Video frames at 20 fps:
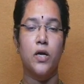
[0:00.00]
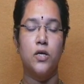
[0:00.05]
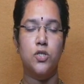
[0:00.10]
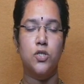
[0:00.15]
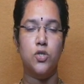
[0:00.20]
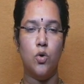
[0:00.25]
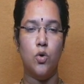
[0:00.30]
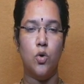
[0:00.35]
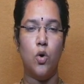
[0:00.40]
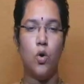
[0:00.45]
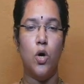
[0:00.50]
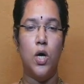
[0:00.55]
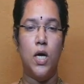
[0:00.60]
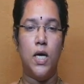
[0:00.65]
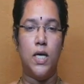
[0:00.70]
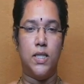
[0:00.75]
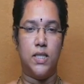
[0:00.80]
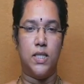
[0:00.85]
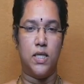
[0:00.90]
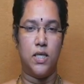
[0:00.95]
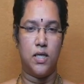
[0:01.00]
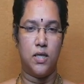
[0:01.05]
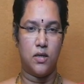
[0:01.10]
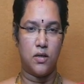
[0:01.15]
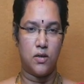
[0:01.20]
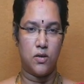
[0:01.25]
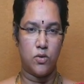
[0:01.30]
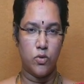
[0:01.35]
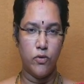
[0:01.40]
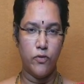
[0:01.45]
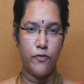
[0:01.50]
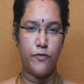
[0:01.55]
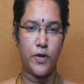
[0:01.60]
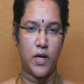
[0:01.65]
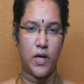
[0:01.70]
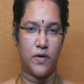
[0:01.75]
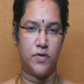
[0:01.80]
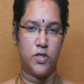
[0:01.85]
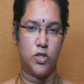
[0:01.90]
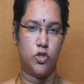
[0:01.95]
So the roof
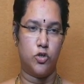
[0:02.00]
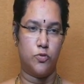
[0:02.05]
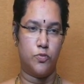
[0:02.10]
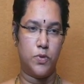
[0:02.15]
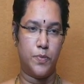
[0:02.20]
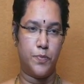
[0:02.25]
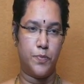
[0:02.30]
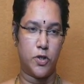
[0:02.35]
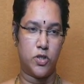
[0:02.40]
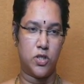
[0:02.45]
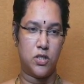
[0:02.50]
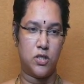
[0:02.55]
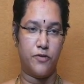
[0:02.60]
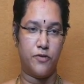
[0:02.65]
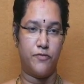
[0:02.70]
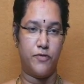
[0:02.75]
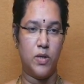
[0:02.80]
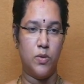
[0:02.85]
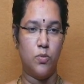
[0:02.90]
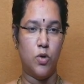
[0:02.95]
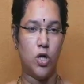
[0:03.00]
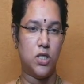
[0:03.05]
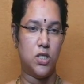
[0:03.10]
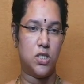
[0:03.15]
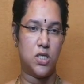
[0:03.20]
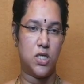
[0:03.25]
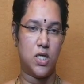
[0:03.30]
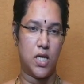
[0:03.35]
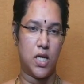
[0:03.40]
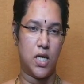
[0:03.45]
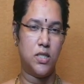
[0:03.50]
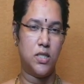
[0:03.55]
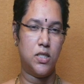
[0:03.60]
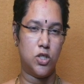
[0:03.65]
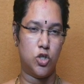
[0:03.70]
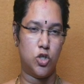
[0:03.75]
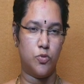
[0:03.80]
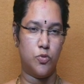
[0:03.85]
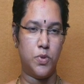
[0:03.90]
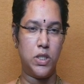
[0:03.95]
cover should be protected free moisture, and hence
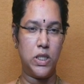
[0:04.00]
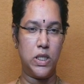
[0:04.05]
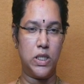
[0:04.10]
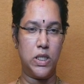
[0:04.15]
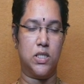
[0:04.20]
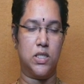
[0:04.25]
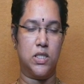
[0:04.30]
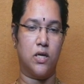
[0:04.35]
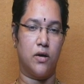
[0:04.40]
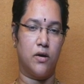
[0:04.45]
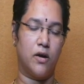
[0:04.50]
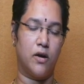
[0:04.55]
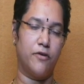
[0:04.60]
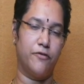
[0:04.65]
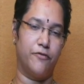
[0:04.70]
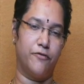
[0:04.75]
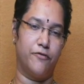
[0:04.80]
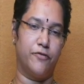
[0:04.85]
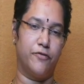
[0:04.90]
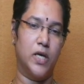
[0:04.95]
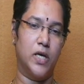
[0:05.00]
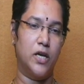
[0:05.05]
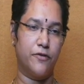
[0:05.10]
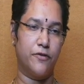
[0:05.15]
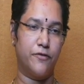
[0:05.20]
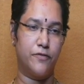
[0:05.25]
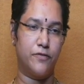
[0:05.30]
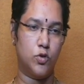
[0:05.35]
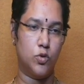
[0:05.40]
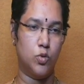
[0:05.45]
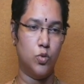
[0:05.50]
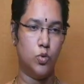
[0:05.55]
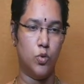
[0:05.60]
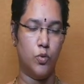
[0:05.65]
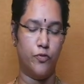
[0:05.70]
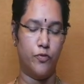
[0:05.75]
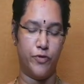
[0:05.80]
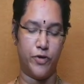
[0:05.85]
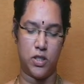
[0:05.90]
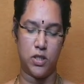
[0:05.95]
it should be rough enough
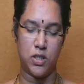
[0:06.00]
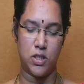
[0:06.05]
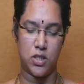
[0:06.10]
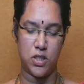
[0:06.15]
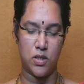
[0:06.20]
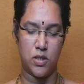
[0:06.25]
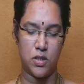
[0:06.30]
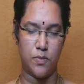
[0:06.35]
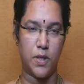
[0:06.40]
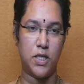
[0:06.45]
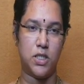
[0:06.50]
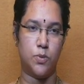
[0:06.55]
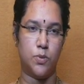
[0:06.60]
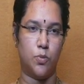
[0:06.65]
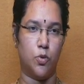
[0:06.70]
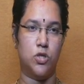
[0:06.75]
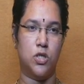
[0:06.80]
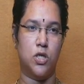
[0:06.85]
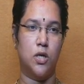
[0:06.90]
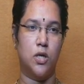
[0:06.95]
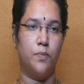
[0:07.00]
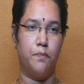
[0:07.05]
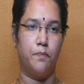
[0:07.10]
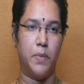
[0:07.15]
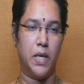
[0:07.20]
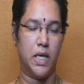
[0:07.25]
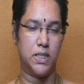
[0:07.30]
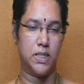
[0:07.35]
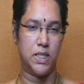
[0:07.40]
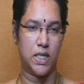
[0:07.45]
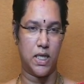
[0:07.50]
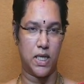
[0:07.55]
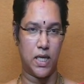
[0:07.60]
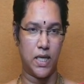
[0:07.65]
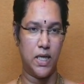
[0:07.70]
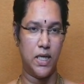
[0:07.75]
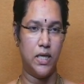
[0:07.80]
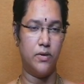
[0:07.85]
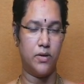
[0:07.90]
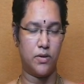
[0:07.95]
to for the cement mortar.
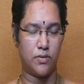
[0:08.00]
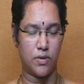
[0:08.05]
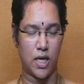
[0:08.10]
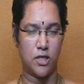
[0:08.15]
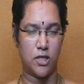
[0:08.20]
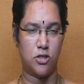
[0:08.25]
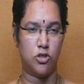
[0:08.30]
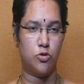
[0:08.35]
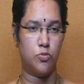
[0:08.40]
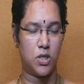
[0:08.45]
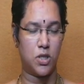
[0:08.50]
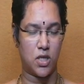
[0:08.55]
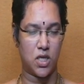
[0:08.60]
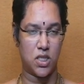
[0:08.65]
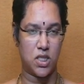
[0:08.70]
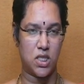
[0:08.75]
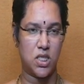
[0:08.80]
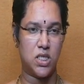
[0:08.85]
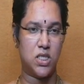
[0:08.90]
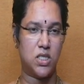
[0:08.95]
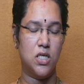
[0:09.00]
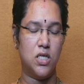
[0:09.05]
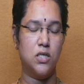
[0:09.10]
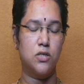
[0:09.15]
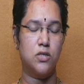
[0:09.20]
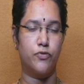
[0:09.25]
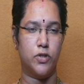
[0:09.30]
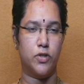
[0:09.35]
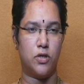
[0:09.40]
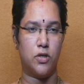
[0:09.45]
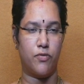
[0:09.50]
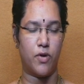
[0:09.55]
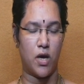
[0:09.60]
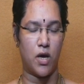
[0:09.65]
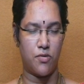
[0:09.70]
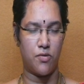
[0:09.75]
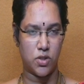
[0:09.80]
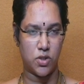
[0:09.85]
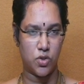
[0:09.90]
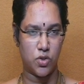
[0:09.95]
Basically it has to be resistant, for the
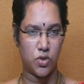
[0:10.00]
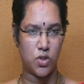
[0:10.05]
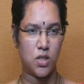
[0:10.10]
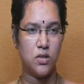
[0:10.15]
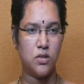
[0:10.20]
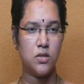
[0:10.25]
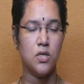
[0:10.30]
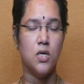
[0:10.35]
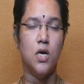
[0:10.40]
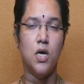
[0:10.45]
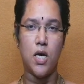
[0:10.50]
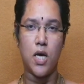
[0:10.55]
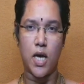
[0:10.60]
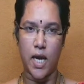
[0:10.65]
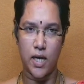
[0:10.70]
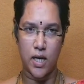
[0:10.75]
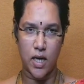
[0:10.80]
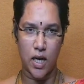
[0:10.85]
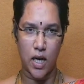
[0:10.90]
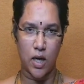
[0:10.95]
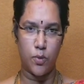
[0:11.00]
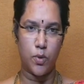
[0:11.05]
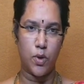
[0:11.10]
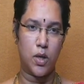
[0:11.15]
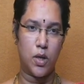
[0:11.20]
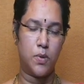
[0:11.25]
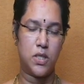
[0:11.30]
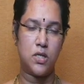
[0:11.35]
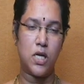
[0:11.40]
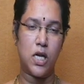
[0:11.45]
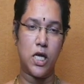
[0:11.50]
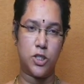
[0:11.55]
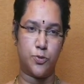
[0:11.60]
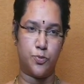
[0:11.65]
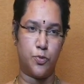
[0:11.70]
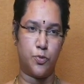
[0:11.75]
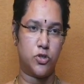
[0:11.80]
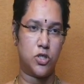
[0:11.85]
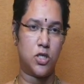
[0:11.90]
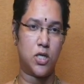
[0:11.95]
fire resistant and environmental
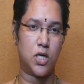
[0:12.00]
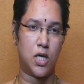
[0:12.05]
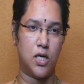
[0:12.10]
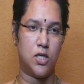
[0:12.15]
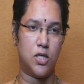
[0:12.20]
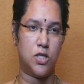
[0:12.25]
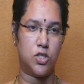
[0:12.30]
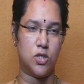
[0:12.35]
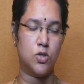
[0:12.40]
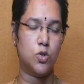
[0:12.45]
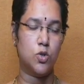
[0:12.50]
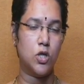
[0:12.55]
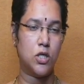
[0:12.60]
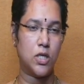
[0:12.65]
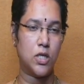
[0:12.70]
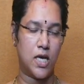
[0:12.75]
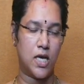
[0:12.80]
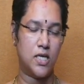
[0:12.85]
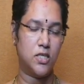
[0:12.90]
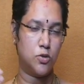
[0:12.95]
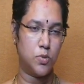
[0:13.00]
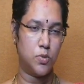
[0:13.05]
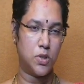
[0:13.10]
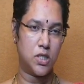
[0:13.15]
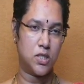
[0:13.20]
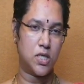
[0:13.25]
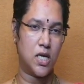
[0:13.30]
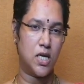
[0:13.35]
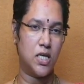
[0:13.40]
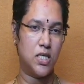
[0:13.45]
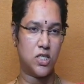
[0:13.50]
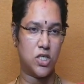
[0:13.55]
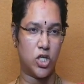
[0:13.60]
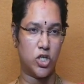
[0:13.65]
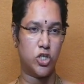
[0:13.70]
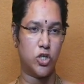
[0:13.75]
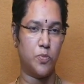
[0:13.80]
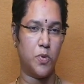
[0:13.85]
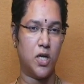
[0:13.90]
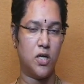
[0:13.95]
exposure conditions. So it has to be designed in
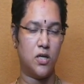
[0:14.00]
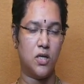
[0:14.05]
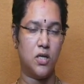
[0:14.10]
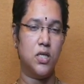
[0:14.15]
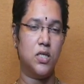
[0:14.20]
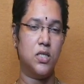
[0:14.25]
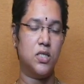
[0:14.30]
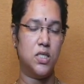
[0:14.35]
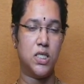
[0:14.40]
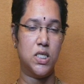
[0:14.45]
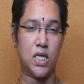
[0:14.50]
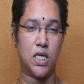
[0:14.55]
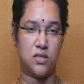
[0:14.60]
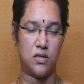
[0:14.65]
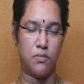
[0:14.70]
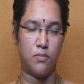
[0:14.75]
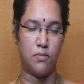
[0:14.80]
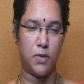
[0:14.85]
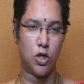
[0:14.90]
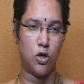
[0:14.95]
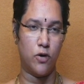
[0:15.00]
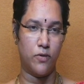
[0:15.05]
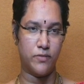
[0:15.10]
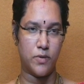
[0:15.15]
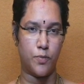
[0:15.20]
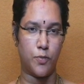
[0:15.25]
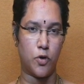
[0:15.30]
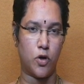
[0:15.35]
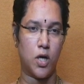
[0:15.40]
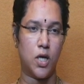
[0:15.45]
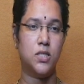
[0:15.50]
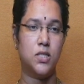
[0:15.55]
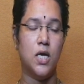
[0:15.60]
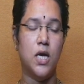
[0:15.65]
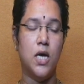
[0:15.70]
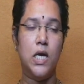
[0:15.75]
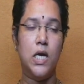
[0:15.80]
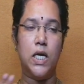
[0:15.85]
such a manner that it is assembling of the products.